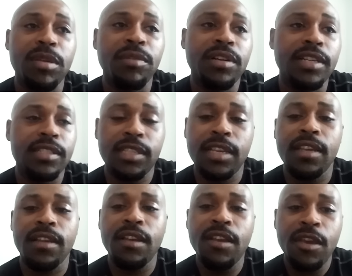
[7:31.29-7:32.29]
Because
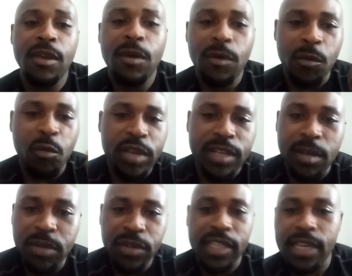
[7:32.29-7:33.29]
again, we
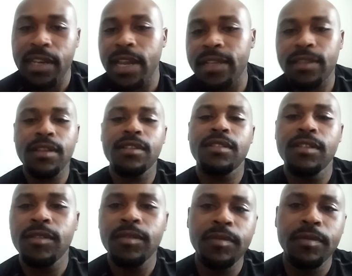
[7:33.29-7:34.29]
communicate like this,
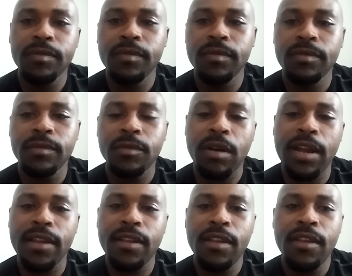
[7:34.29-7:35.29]
right?